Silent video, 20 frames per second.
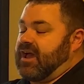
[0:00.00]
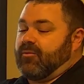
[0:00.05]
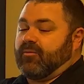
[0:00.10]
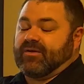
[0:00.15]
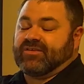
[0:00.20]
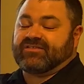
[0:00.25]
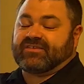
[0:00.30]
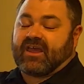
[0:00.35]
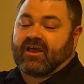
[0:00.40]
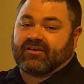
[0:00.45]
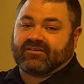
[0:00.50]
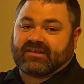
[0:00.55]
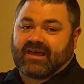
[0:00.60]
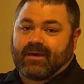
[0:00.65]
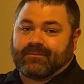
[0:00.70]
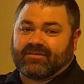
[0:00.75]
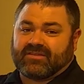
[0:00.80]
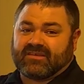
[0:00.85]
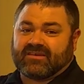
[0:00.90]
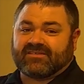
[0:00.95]
we stay on
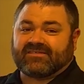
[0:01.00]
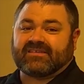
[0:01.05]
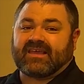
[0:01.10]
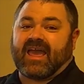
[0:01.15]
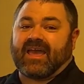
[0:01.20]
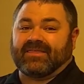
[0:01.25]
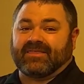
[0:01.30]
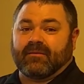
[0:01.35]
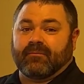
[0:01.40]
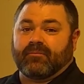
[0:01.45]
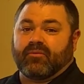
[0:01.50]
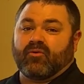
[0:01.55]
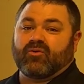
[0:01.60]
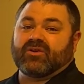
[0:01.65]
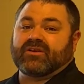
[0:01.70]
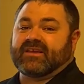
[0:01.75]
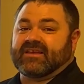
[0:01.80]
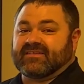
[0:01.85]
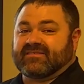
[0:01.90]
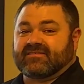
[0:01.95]
top of this, and the
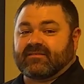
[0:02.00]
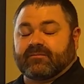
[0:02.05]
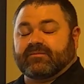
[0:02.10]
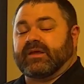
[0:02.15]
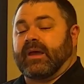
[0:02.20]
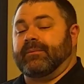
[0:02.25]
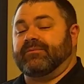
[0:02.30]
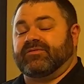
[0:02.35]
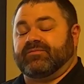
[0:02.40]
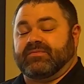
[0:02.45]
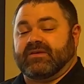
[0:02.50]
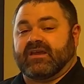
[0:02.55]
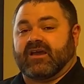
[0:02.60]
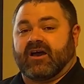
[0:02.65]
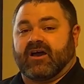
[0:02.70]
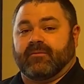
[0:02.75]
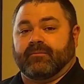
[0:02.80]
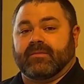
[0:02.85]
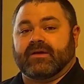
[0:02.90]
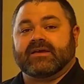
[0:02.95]
board can sometimes
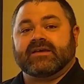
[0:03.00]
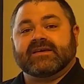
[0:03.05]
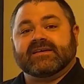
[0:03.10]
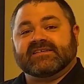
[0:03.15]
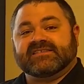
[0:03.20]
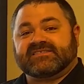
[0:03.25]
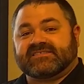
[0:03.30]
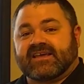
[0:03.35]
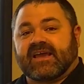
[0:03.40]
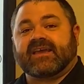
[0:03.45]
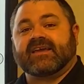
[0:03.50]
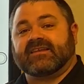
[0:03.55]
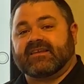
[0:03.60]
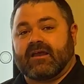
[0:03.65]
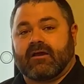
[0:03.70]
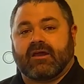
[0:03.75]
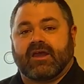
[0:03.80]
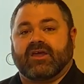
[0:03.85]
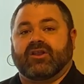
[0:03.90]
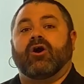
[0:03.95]
become
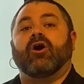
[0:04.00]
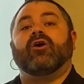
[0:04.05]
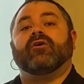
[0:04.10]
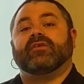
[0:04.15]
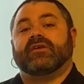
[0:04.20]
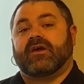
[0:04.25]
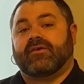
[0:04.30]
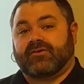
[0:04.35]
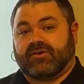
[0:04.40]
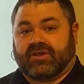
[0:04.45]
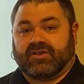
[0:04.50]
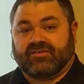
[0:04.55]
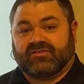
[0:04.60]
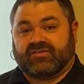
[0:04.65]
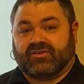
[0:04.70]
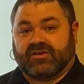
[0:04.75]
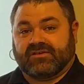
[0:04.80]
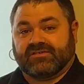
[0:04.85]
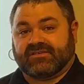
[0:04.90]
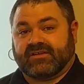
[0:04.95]
secondary in all the other
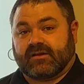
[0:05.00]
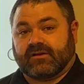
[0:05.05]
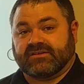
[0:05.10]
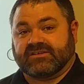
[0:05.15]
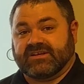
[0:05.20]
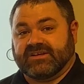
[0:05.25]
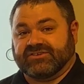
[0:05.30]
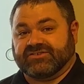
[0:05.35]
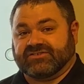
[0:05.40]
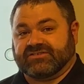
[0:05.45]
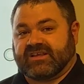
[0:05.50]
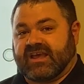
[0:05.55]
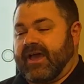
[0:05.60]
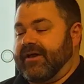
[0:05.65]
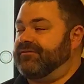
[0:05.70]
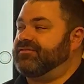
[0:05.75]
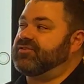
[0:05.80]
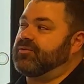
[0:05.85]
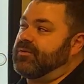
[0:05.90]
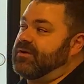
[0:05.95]
concerns that our teachers
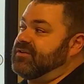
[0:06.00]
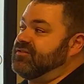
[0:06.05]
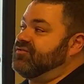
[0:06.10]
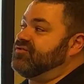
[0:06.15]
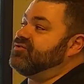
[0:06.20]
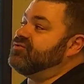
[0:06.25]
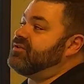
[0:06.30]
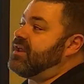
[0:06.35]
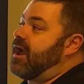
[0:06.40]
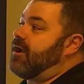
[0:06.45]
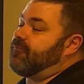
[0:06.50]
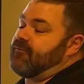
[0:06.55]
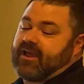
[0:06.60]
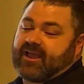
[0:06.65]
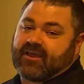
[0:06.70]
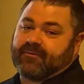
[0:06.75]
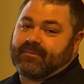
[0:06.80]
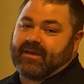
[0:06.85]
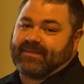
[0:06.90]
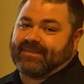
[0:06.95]
have. So we do not
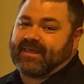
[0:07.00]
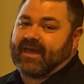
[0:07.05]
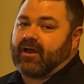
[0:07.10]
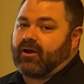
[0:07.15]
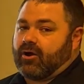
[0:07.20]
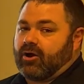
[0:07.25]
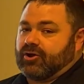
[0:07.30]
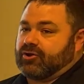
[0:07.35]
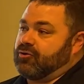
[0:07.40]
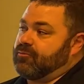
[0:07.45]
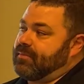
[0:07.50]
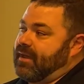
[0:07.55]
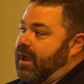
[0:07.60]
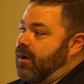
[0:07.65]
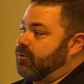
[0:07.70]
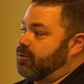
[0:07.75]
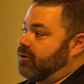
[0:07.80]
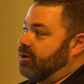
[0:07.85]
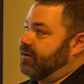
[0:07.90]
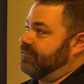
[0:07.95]
recommend that auto
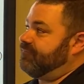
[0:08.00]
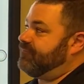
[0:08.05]
power on